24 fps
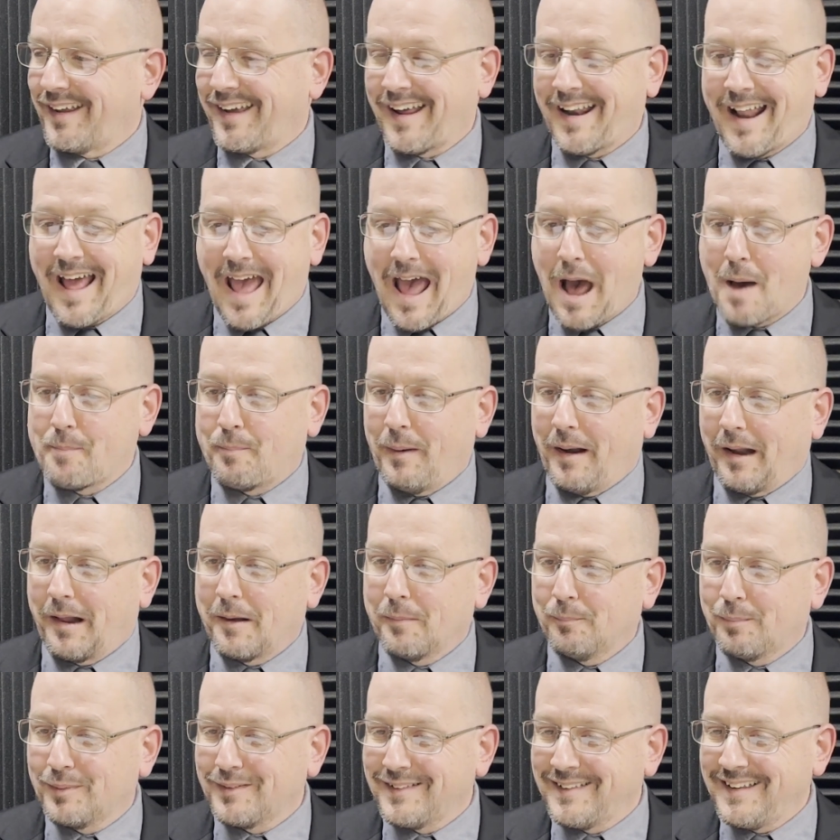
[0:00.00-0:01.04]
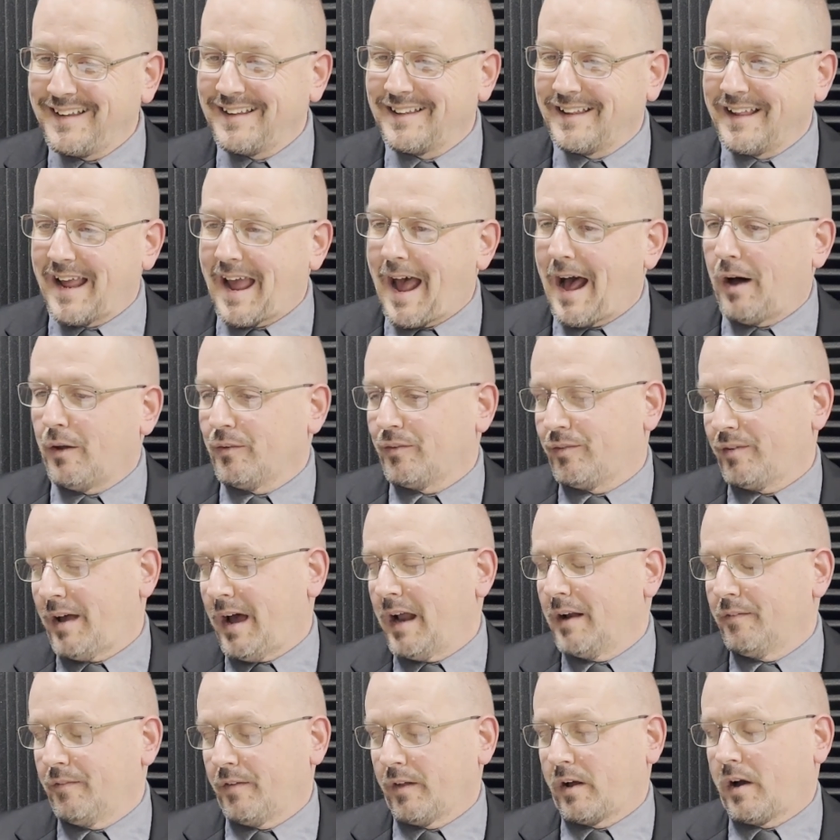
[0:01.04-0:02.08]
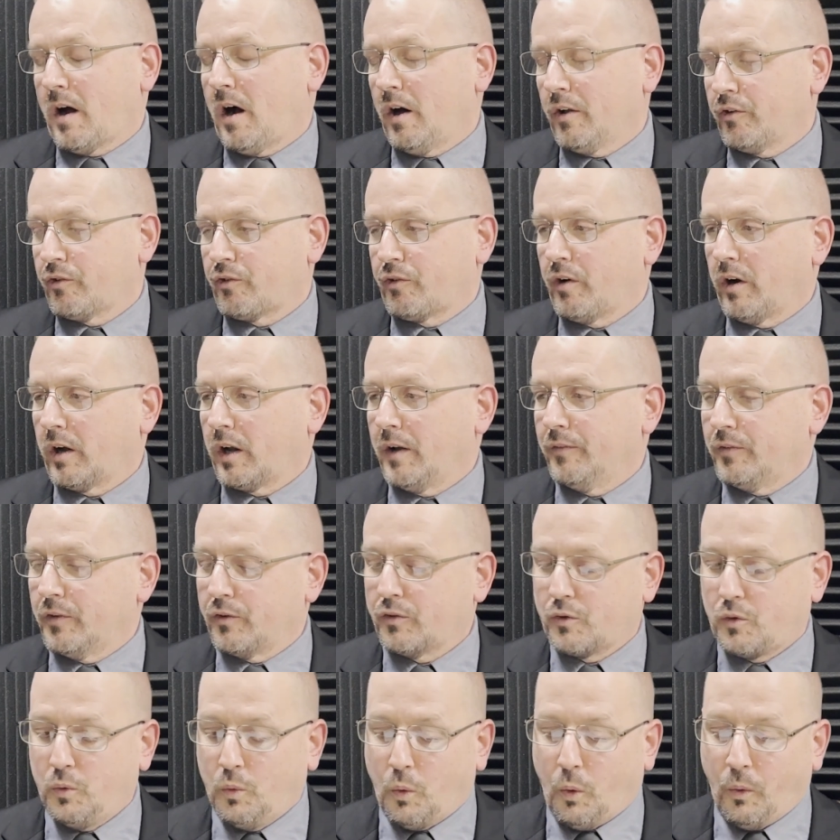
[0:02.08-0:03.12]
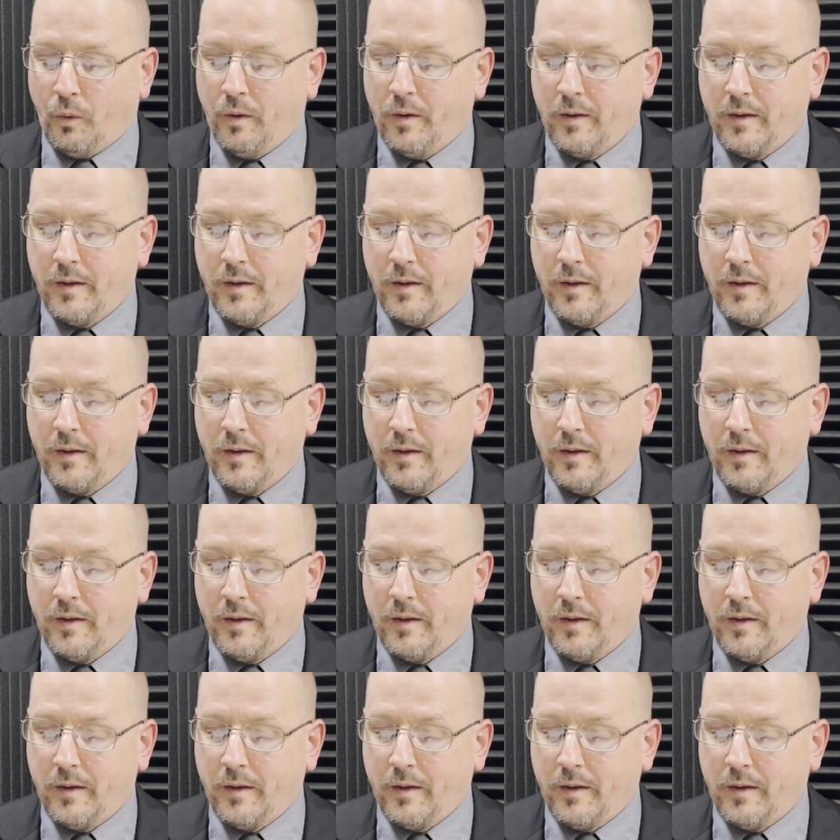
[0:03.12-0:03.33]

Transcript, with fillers: can happen completely outside of the construct of a school.